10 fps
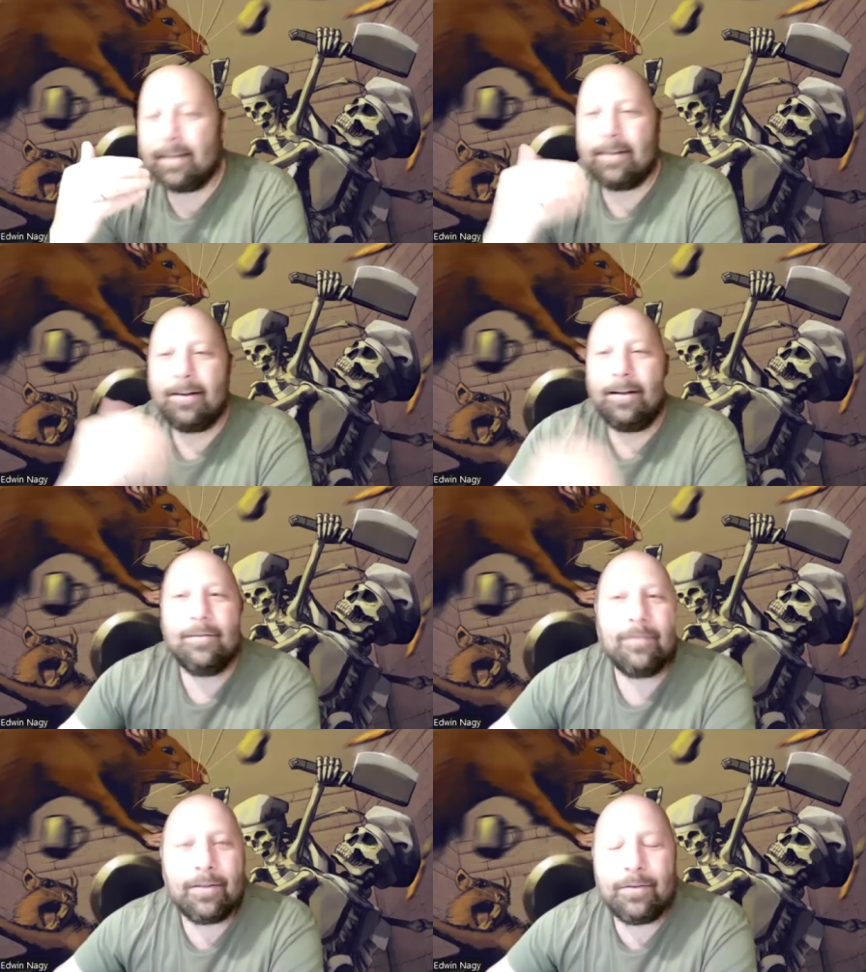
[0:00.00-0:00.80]
a Call
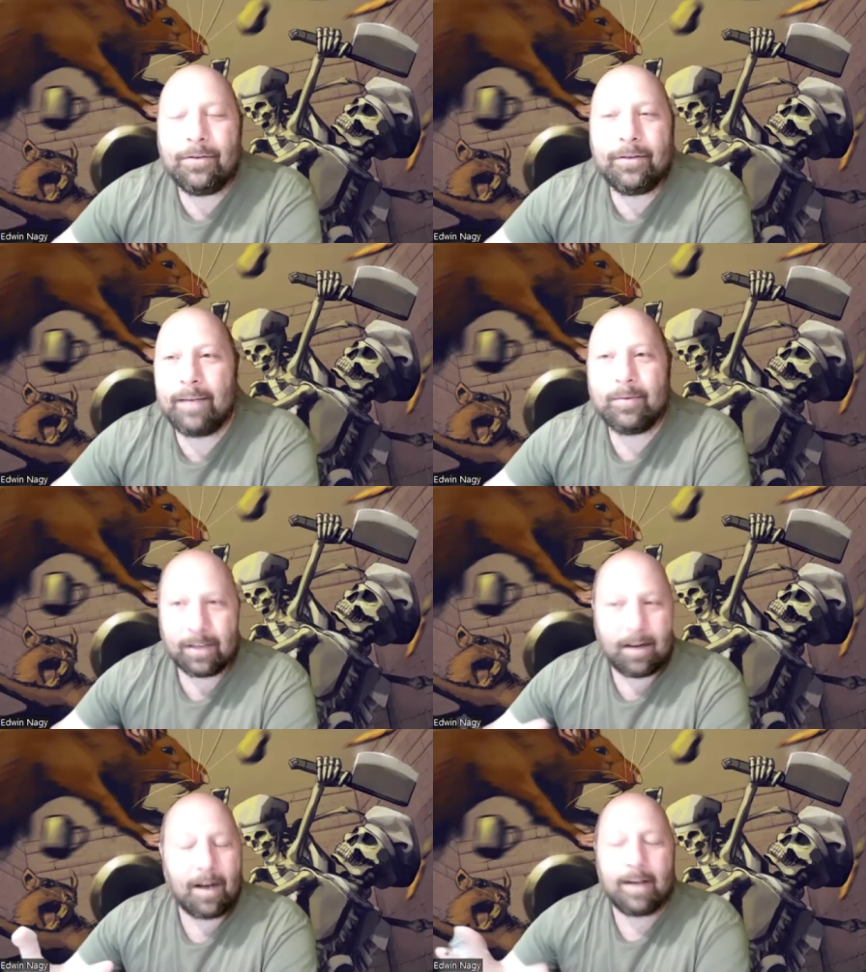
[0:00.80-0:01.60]
of Cthulhu game. It was
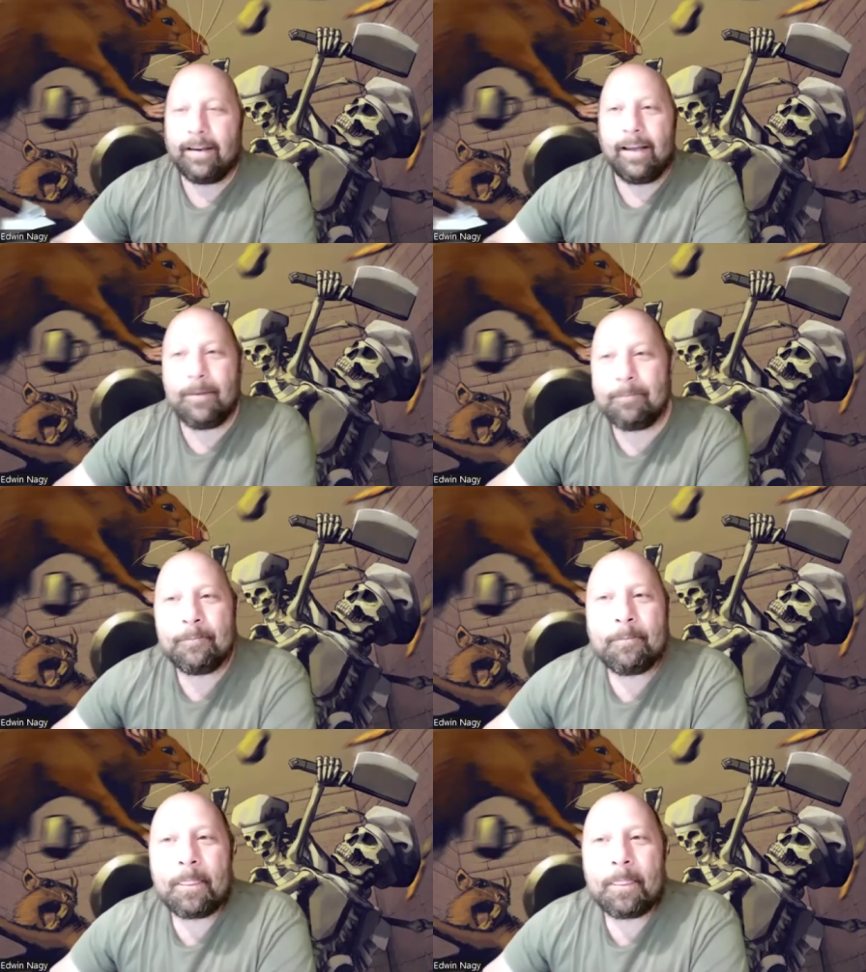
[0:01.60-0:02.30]
a con game.